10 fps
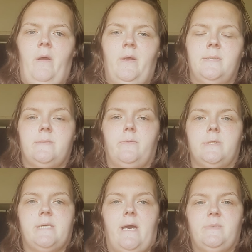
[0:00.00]
It's 4
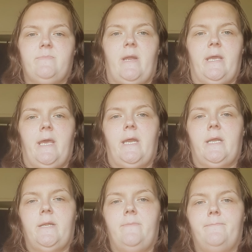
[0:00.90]
times
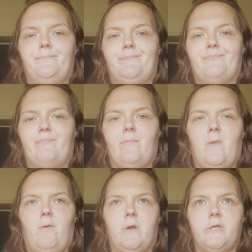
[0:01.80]
medicated
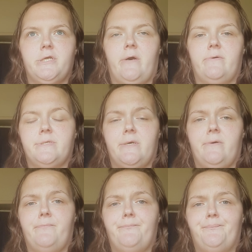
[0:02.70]
or gel,
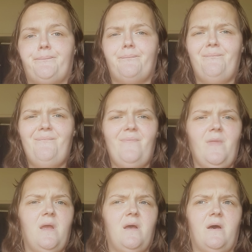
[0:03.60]
so
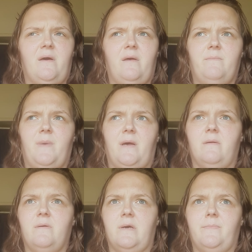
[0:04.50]

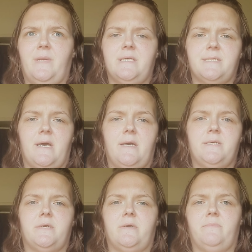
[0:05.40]
about a pea size
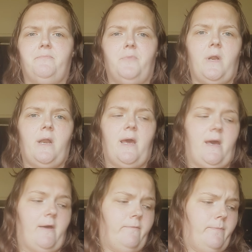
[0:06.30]
or
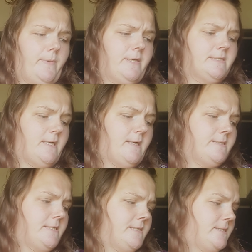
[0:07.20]
1.5 pea
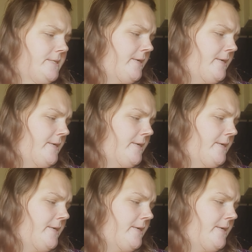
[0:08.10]
sizes